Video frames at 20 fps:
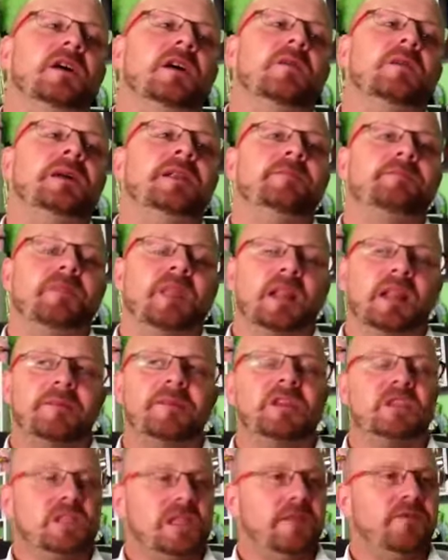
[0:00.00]
But let
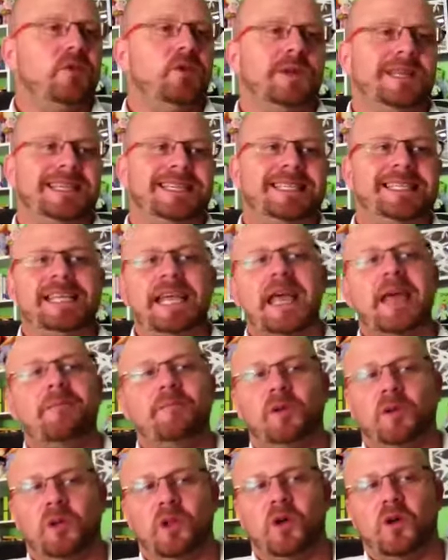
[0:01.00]
me just give you an
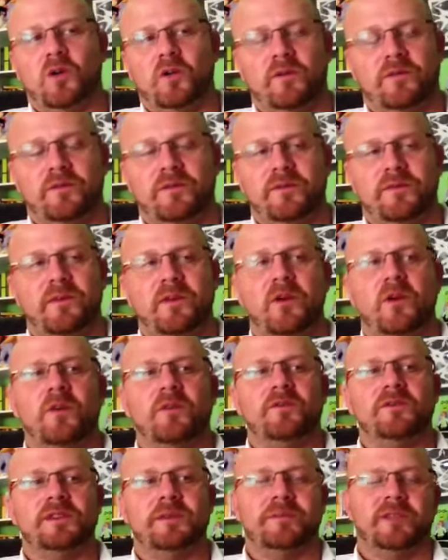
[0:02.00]
example
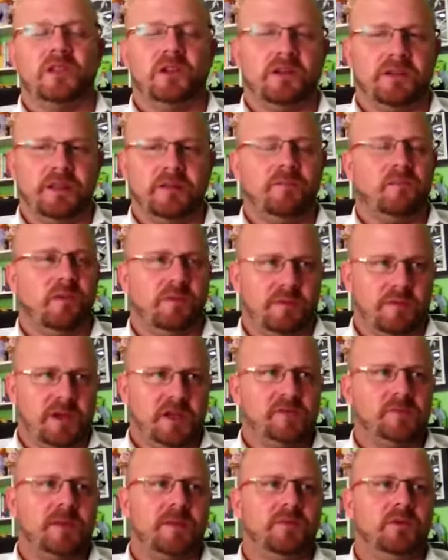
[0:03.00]
of something that I think probably
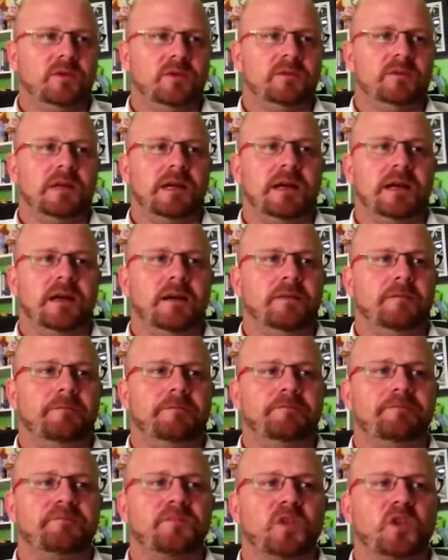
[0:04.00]
most people
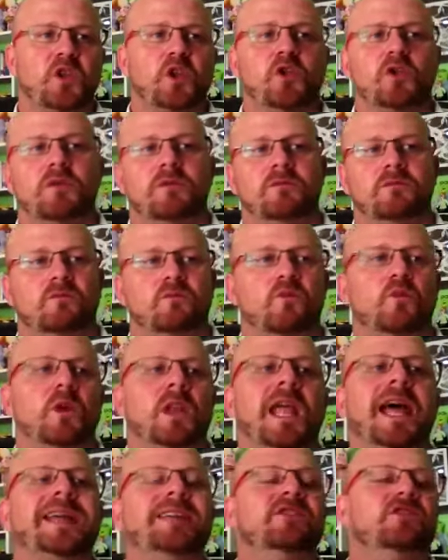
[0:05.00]
can
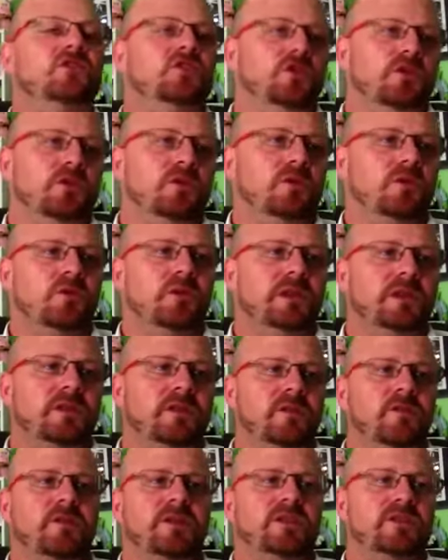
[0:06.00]
relate to
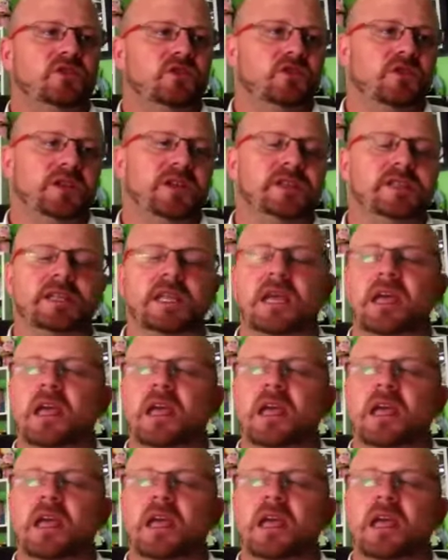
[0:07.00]
with stress.